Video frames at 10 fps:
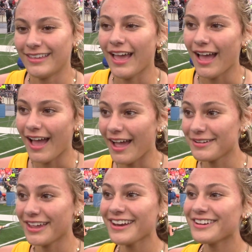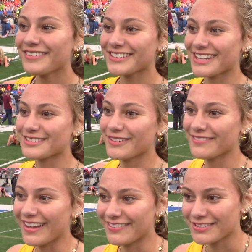Yeah, I get nervous because
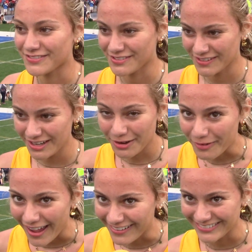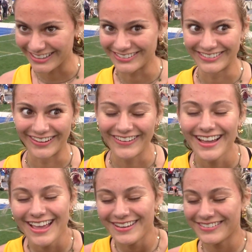when my feet are wet, I'm like, oh no.
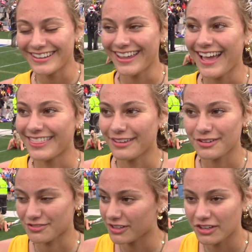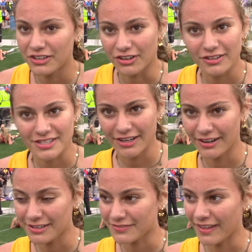But yeah, there was really good girls here,
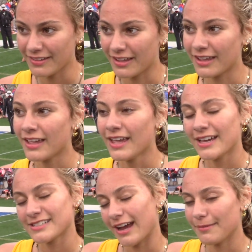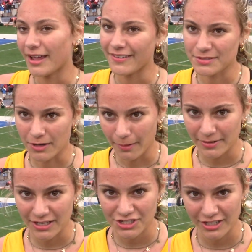and it's finally time to have some
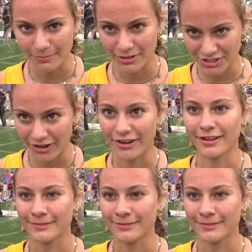competition and push hard.